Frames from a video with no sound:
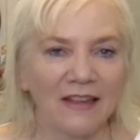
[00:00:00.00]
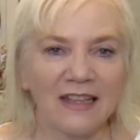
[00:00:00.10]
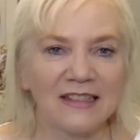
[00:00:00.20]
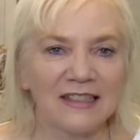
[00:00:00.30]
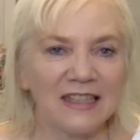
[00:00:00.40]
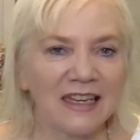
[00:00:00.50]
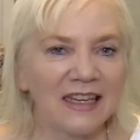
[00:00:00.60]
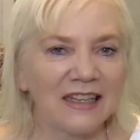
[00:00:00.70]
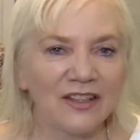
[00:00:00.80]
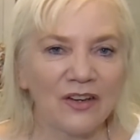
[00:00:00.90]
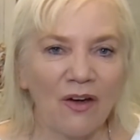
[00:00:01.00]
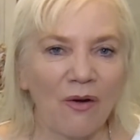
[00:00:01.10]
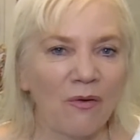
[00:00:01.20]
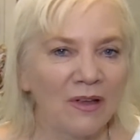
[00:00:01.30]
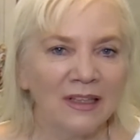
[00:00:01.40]
let's see, you
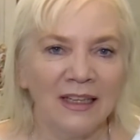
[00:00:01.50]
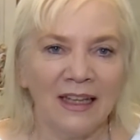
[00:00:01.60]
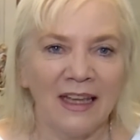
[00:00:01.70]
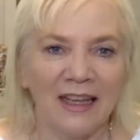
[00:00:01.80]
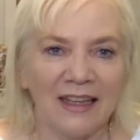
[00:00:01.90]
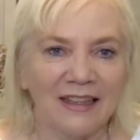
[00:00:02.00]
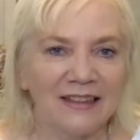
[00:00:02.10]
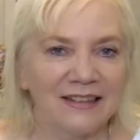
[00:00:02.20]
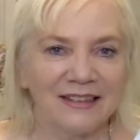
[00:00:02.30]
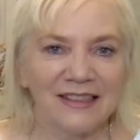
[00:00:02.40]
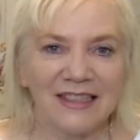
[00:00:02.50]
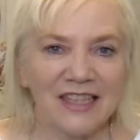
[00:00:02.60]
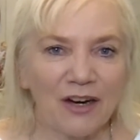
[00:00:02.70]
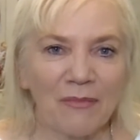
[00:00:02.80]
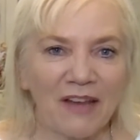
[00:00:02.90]
know,
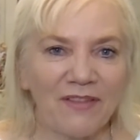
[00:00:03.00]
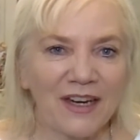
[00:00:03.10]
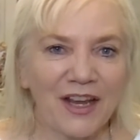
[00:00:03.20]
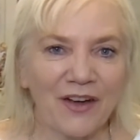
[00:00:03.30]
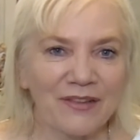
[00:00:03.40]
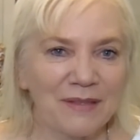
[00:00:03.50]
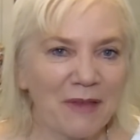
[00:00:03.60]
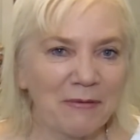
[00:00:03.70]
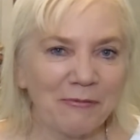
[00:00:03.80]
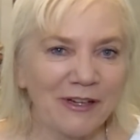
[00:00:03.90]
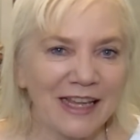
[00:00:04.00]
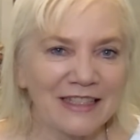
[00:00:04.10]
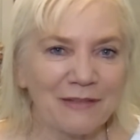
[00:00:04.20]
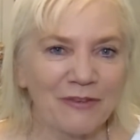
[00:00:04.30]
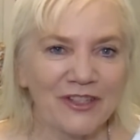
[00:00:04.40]
share my videos. Maybe we'll
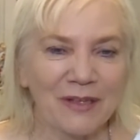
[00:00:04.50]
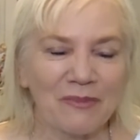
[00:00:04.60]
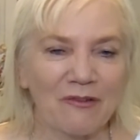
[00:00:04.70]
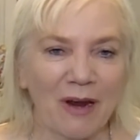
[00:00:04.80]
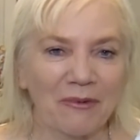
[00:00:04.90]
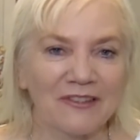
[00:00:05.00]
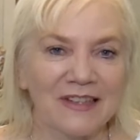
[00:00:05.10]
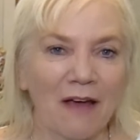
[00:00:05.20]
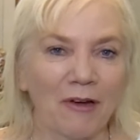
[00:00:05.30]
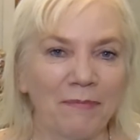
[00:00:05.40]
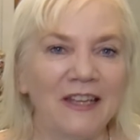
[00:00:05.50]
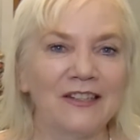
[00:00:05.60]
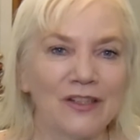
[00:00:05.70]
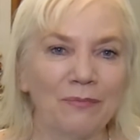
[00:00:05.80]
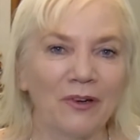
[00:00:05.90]
get some more subscribers. That would be
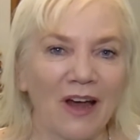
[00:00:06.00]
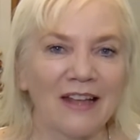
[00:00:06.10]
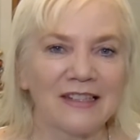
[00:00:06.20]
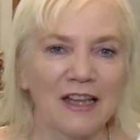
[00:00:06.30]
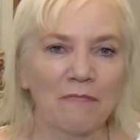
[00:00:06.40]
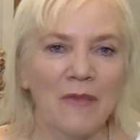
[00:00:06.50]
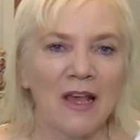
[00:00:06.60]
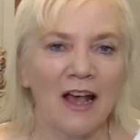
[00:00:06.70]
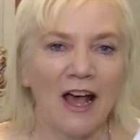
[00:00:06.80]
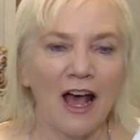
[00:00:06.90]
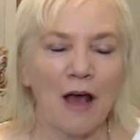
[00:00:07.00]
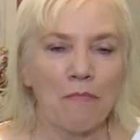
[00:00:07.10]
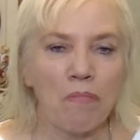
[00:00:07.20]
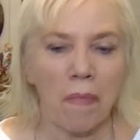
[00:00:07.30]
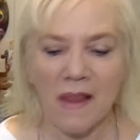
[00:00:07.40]
super awesome.
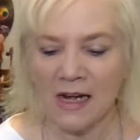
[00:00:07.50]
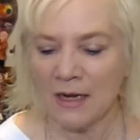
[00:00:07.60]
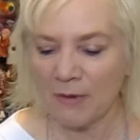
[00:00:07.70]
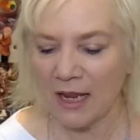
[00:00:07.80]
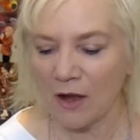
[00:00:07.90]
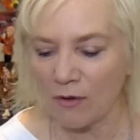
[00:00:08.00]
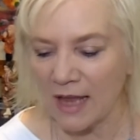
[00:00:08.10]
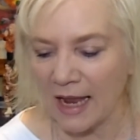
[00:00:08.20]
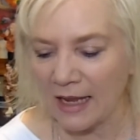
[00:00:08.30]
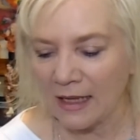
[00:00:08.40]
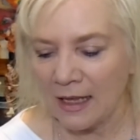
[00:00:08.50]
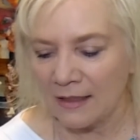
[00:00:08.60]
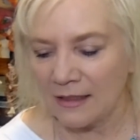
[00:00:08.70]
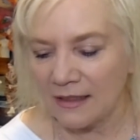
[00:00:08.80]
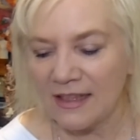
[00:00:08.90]
Anyway, okay,
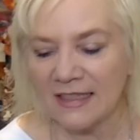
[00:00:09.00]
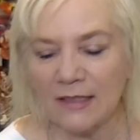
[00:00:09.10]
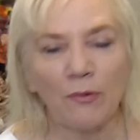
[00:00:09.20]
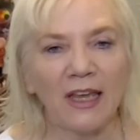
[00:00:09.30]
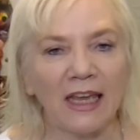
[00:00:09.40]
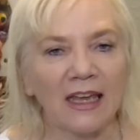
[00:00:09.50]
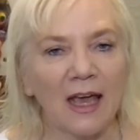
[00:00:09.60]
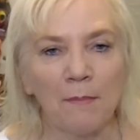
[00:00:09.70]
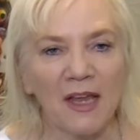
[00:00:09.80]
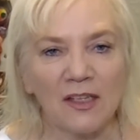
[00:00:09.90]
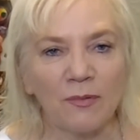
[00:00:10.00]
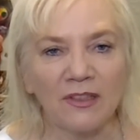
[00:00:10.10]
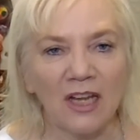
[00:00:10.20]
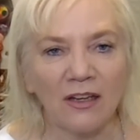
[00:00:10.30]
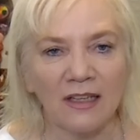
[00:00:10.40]
this week, I may as
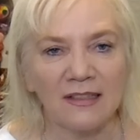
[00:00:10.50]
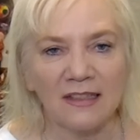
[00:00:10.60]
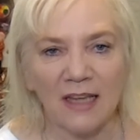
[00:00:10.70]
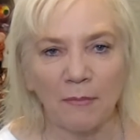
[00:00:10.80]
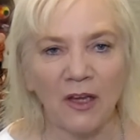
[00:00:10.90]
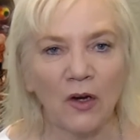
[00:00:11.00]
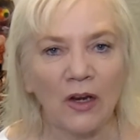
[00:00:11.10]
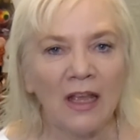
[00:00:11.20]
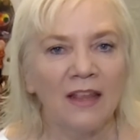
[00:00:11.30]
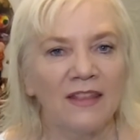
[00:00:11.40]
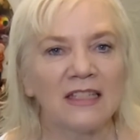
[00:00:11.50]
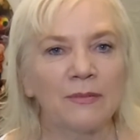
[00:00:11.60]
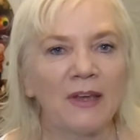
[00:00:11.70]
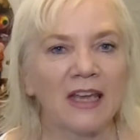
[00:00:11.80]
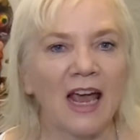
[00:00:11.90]
well tell you since I'm here,
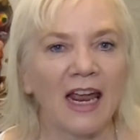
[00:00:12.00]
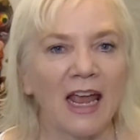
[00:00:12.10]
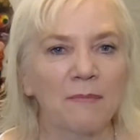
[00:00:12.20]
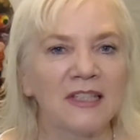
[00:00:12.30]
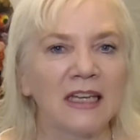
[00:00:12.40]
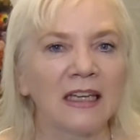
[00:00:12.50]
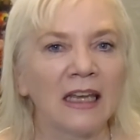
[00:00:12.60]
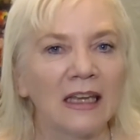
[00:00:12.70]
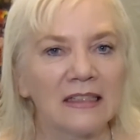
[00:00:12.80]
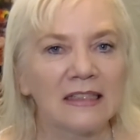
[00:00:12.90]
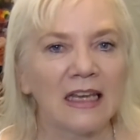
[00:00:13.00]
this week I am seeing